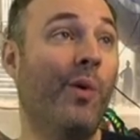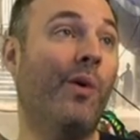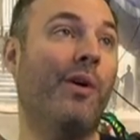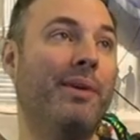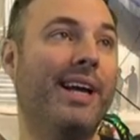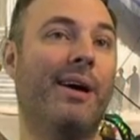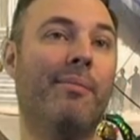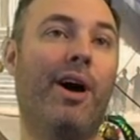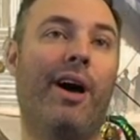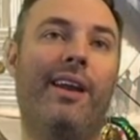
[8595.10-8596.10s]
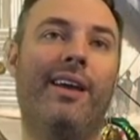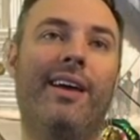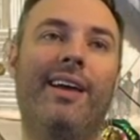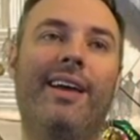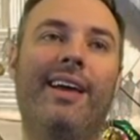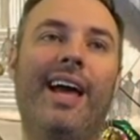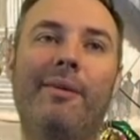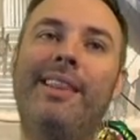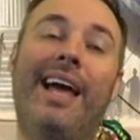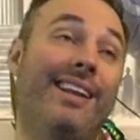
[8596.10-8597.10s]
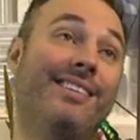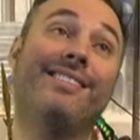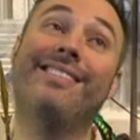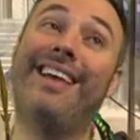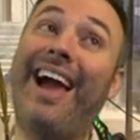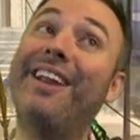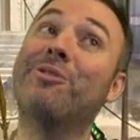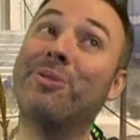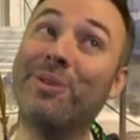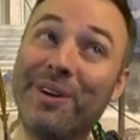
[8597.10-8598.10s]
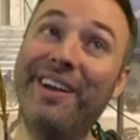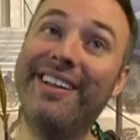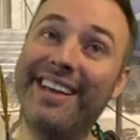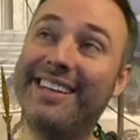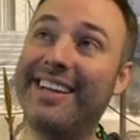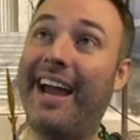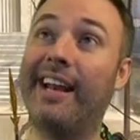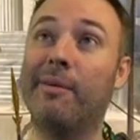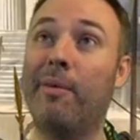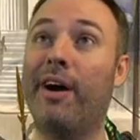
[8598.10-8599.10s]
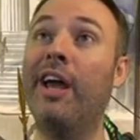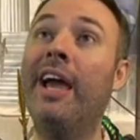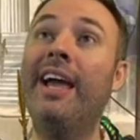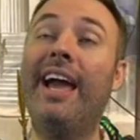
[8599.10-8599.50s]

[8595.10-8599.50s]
cool. I mean, come on. I mean, that is that is really tight. Come on.